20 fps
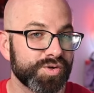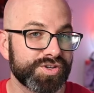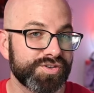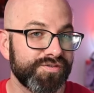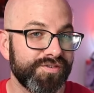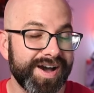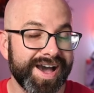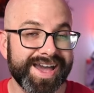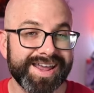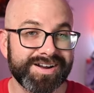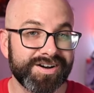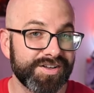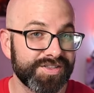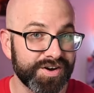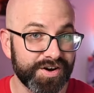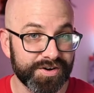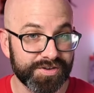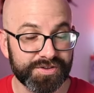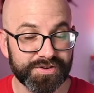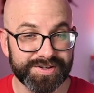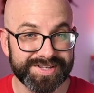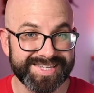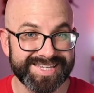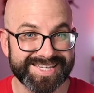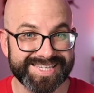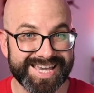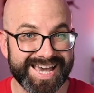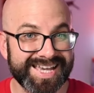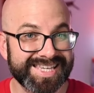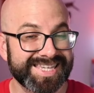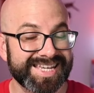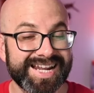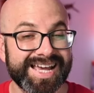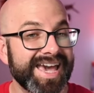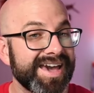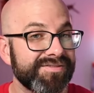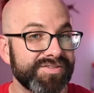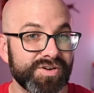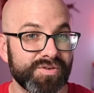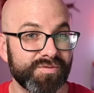works fine on the R36S and I
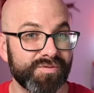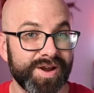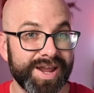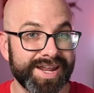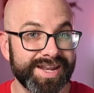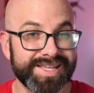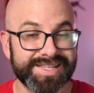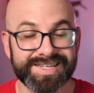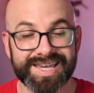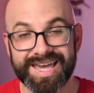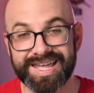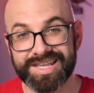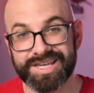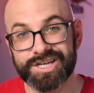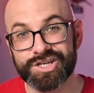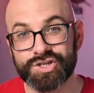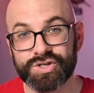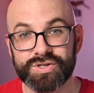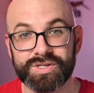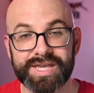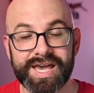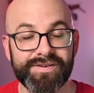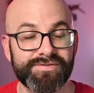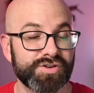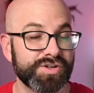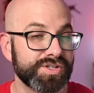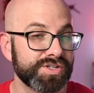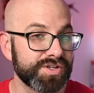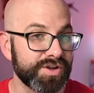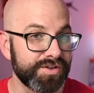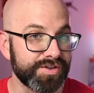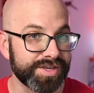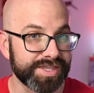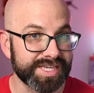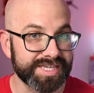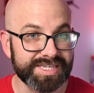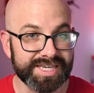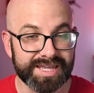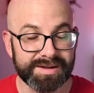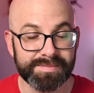haven't ran into any issues after installing
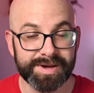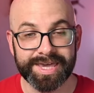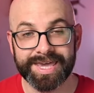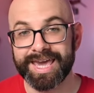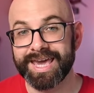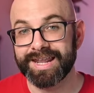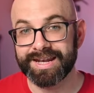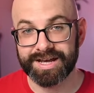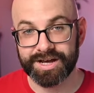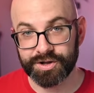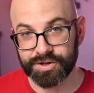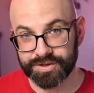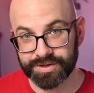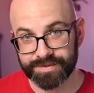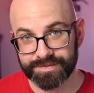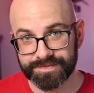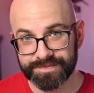this in my handheld.